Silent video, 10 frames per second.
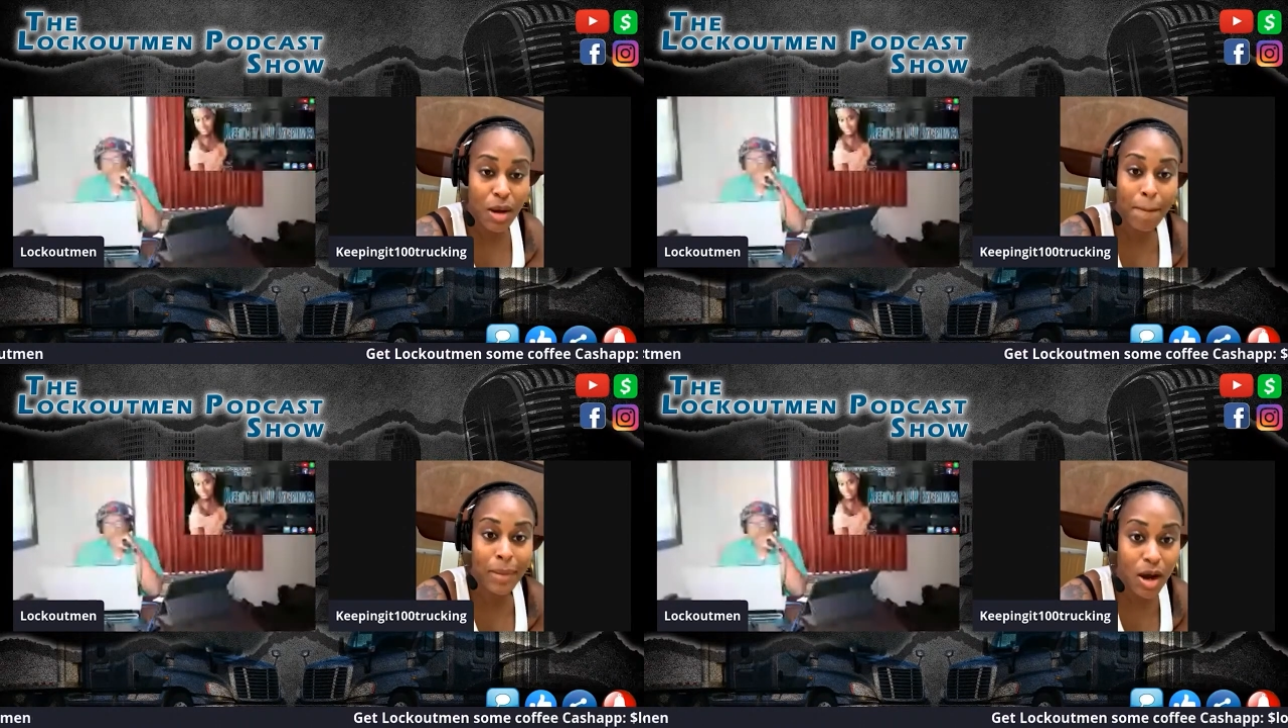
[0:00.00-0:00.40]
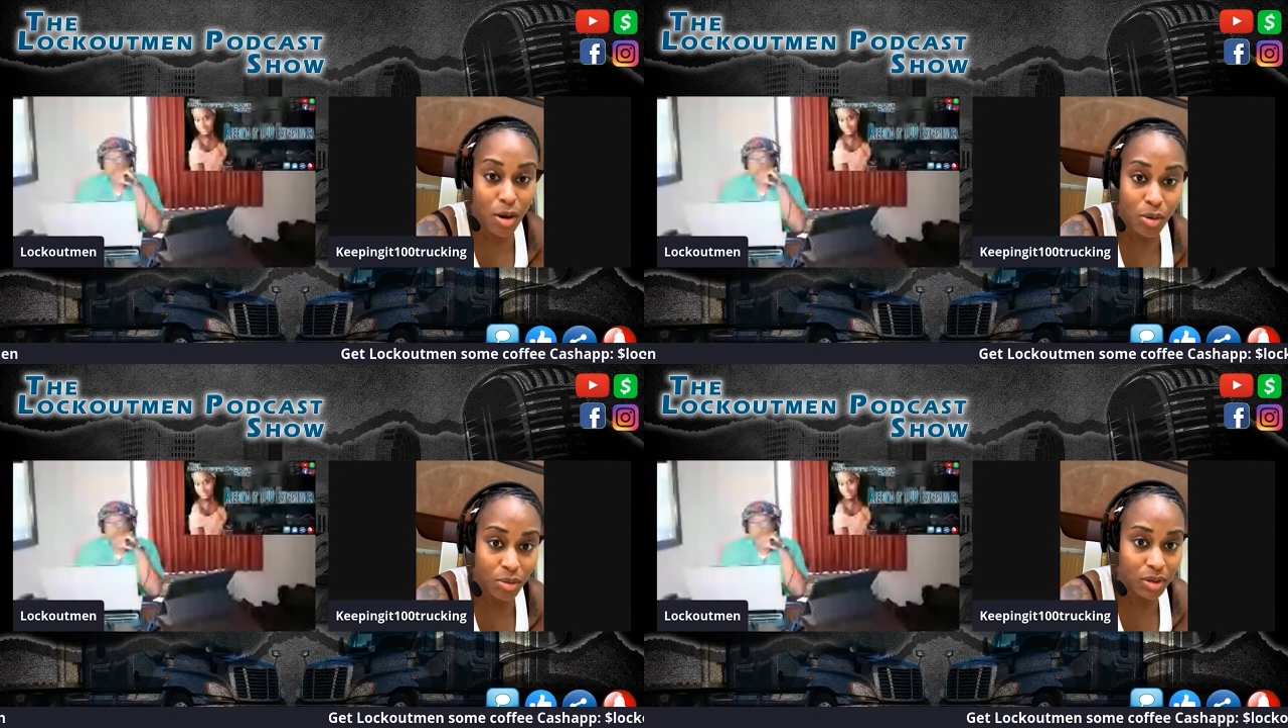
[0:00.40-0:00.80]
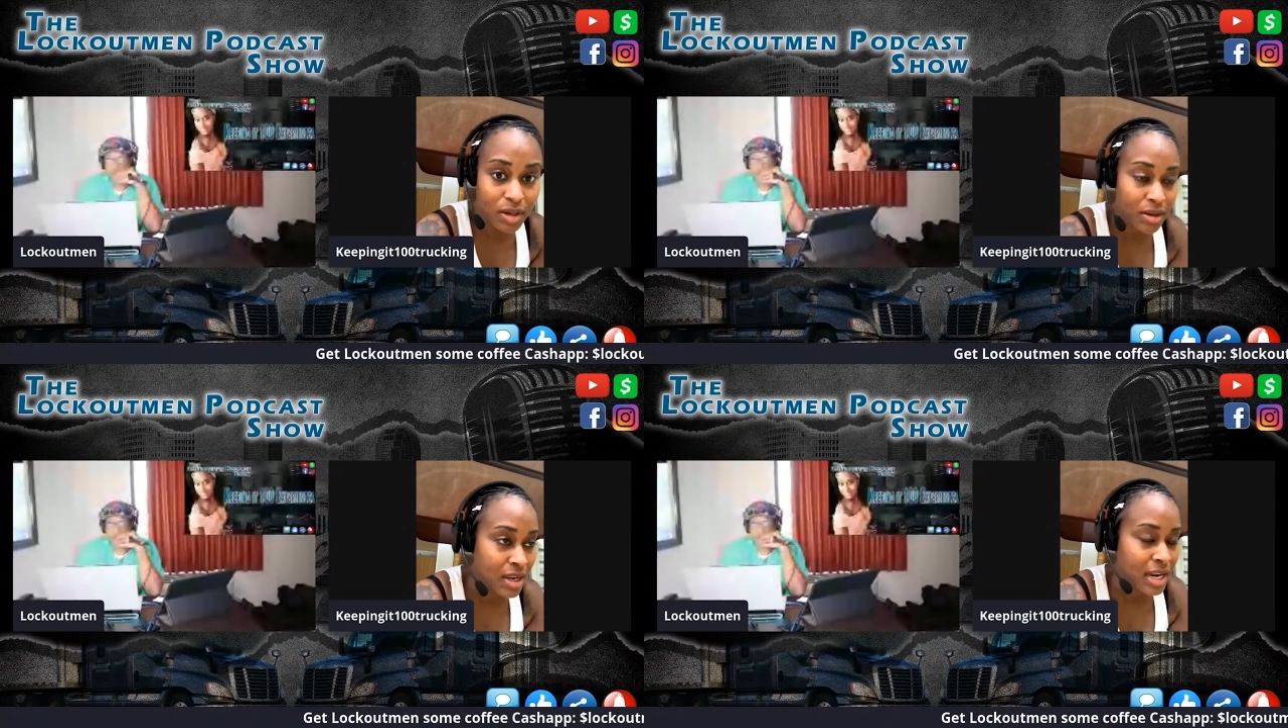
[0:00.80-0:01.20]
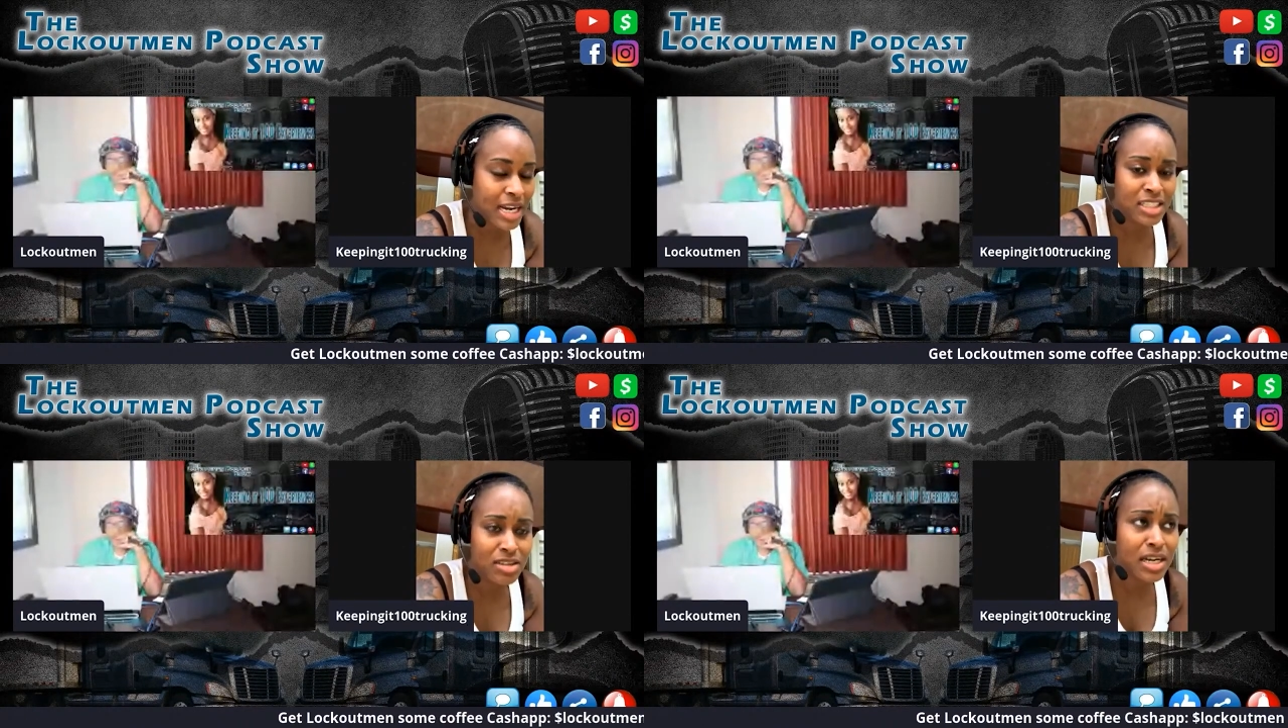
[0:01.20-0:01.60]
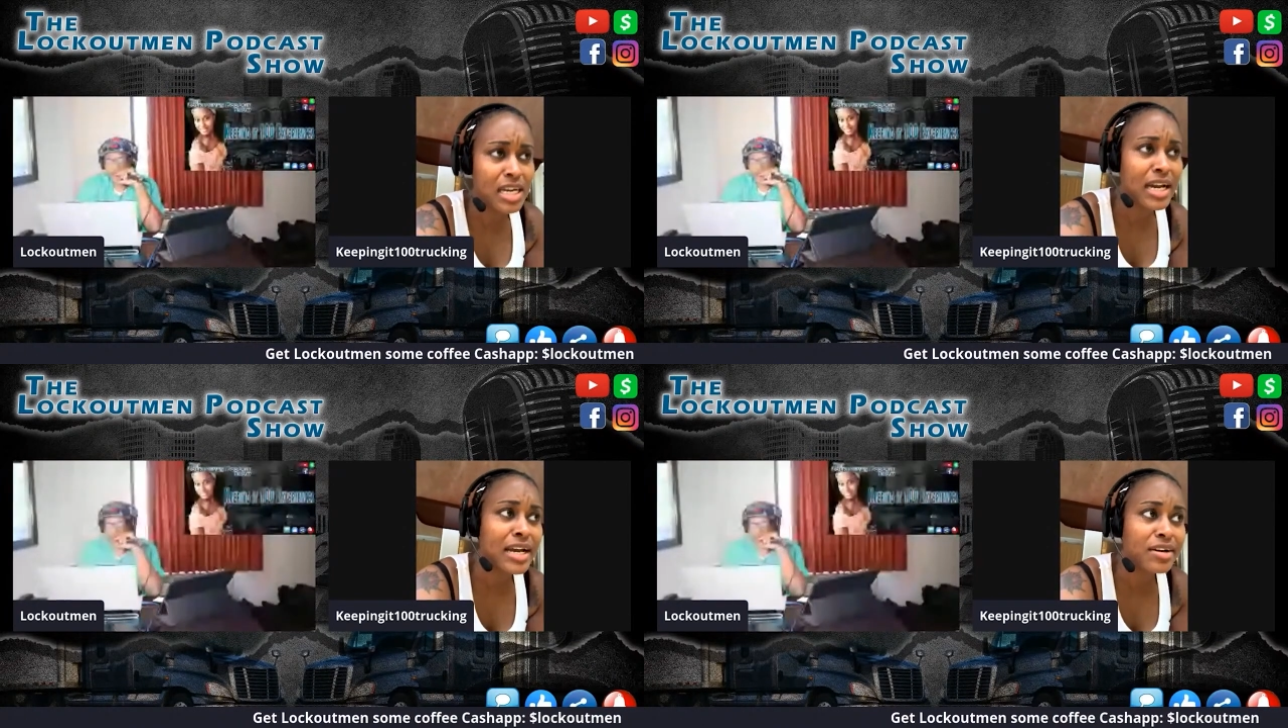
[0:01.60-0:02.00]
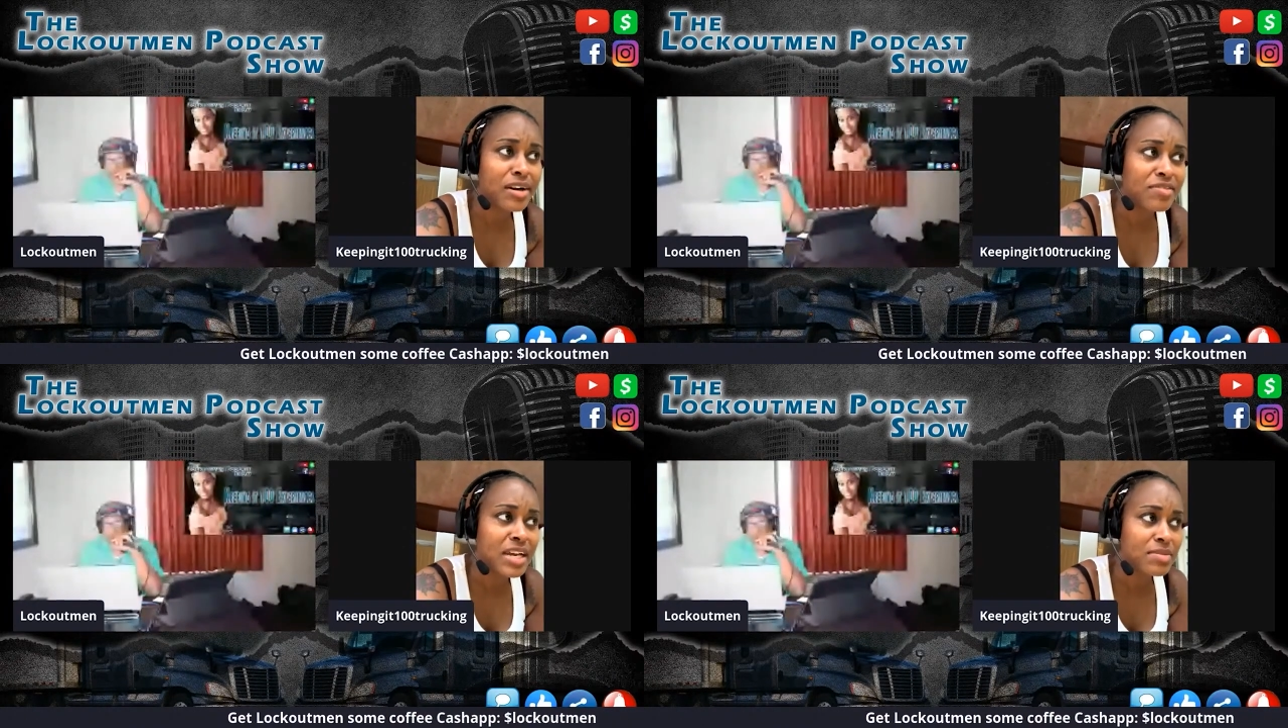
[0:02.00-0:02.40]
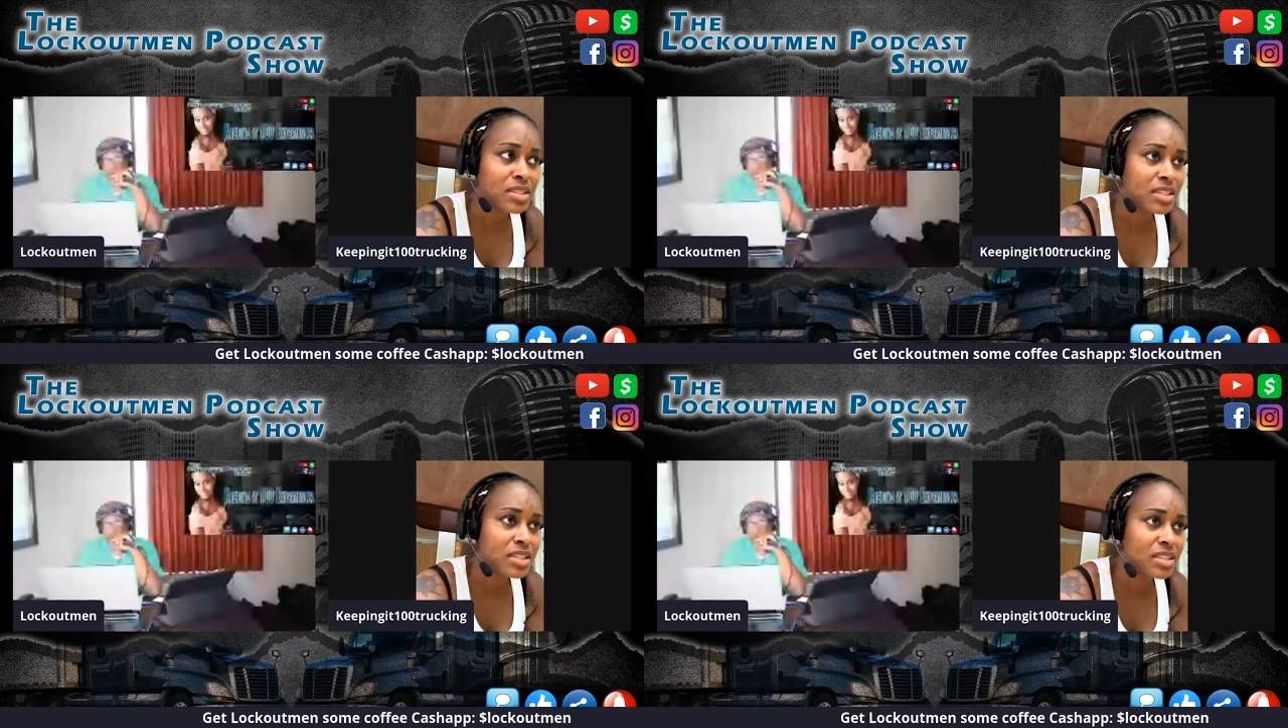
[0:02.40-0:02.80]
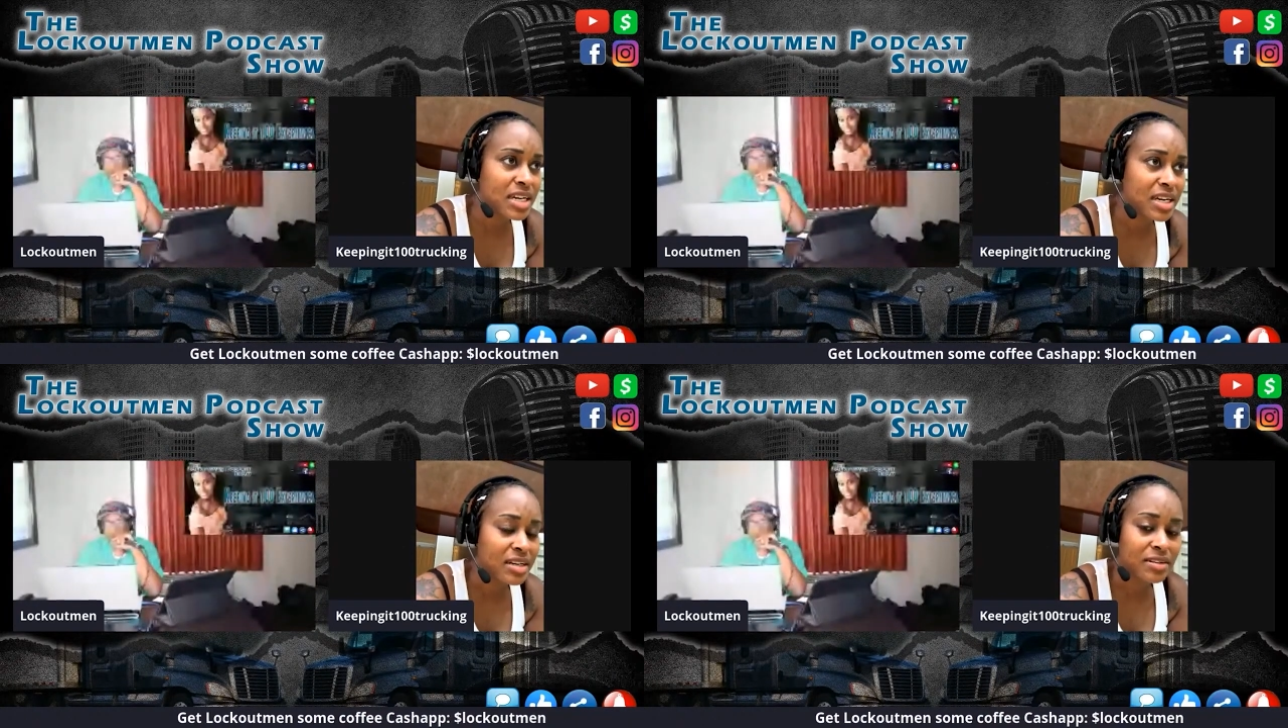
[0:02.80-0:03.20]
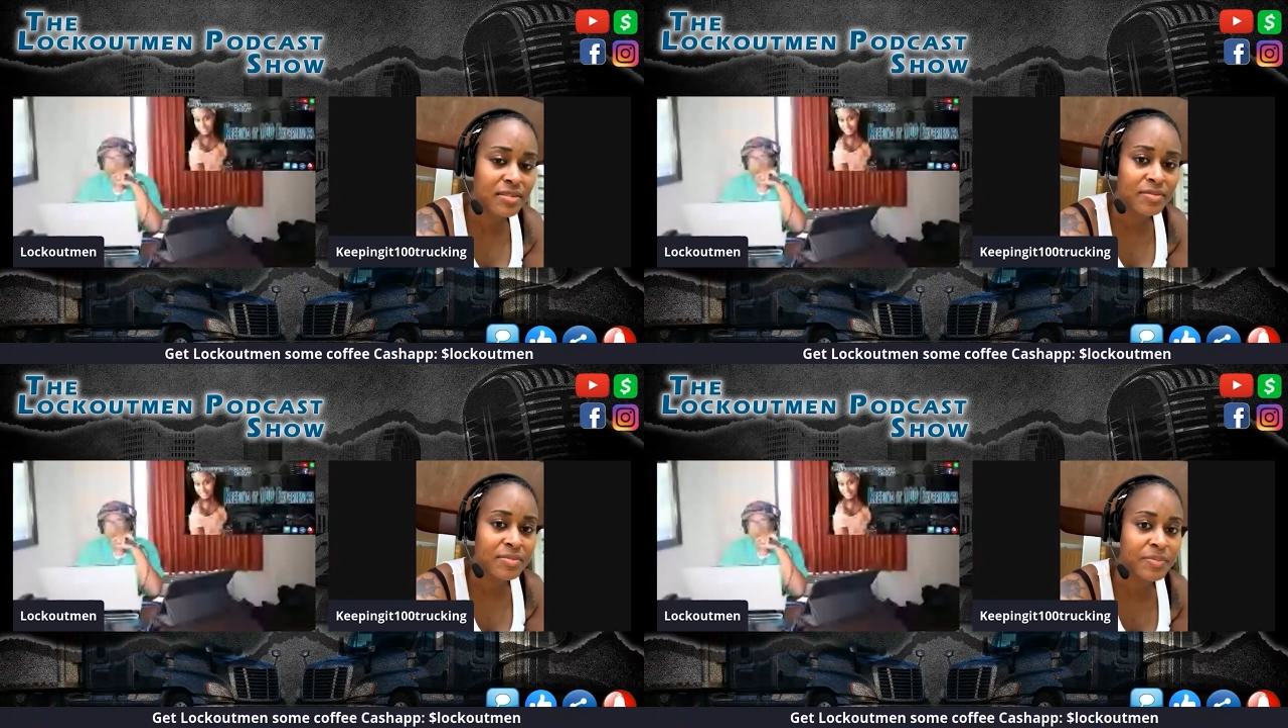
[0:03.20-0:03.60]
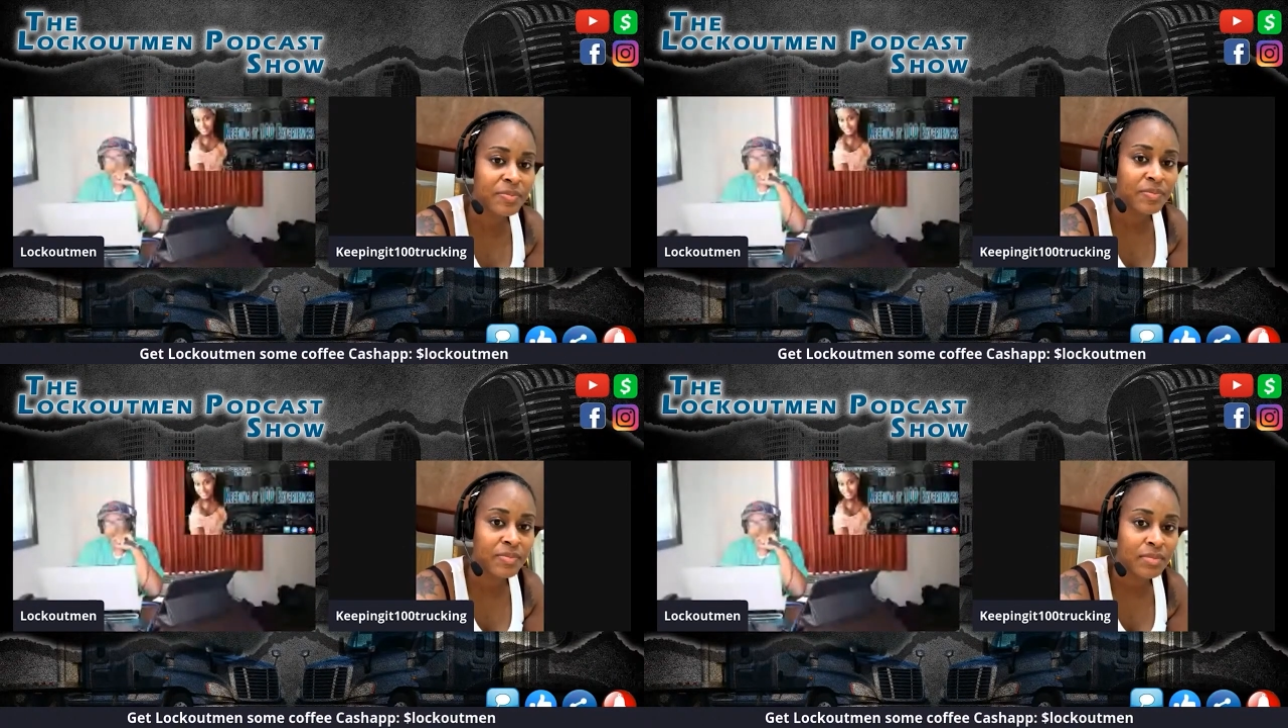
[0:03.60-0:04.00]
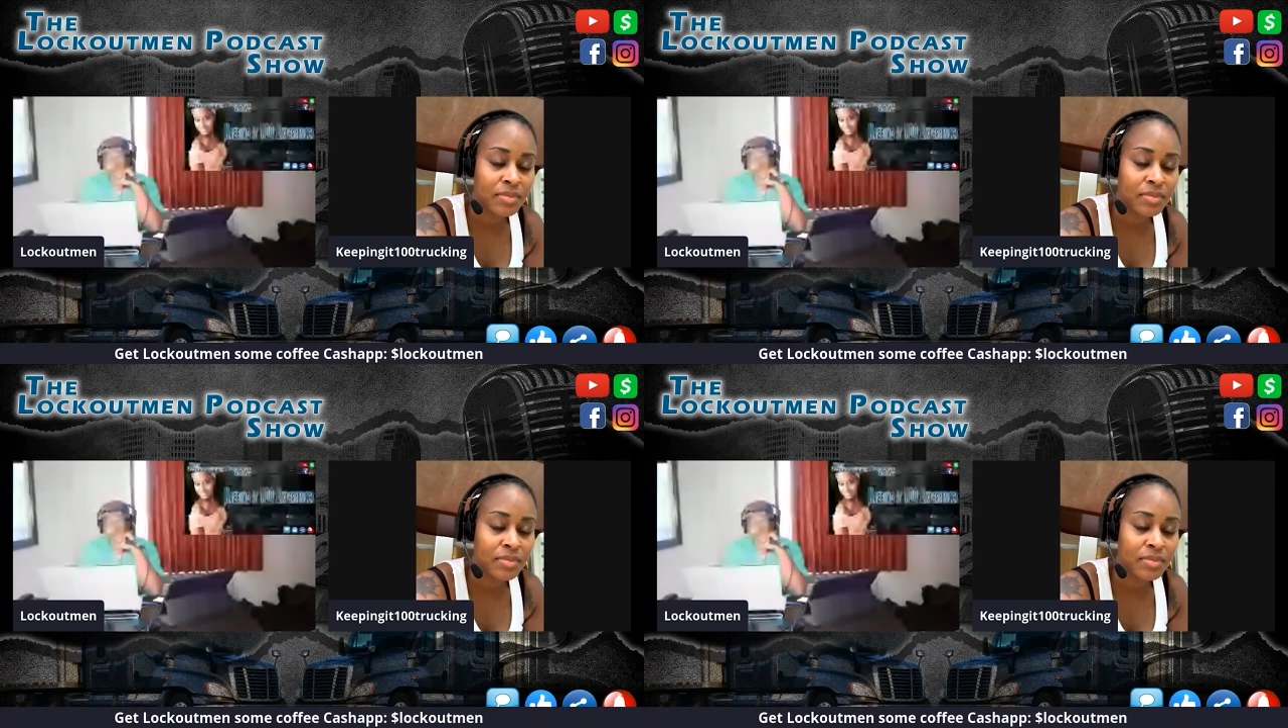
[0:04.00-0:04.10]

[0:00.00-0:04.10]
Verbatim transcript: the bone. Not was he got uh, nerve damage to the day.